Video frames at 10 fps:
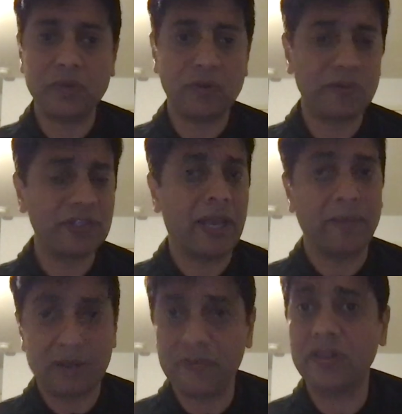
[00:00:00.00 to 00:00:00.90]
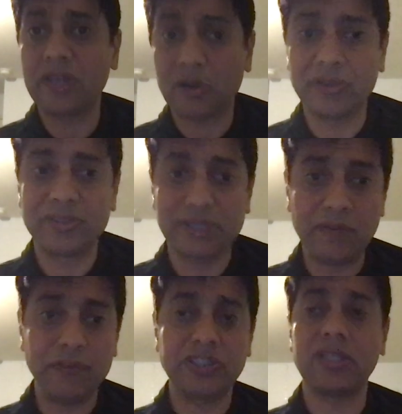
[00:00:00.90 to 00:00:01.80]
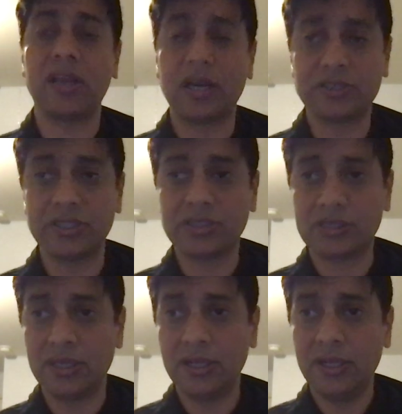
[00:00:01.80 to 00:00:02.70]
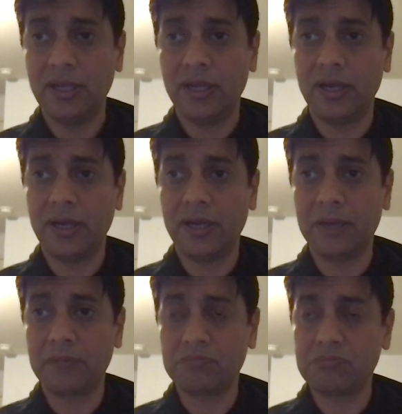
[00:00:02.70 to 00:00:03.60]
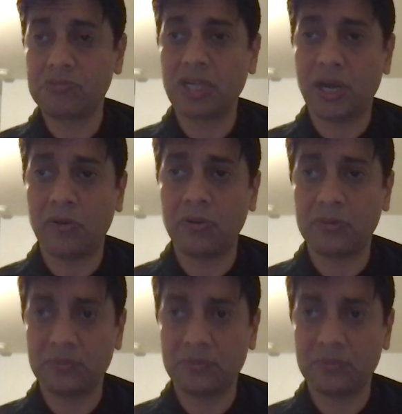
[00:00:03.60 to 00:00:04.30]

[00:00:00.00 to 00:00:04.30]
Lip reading: One was the Amalfi town itself, which is the largest uh, town.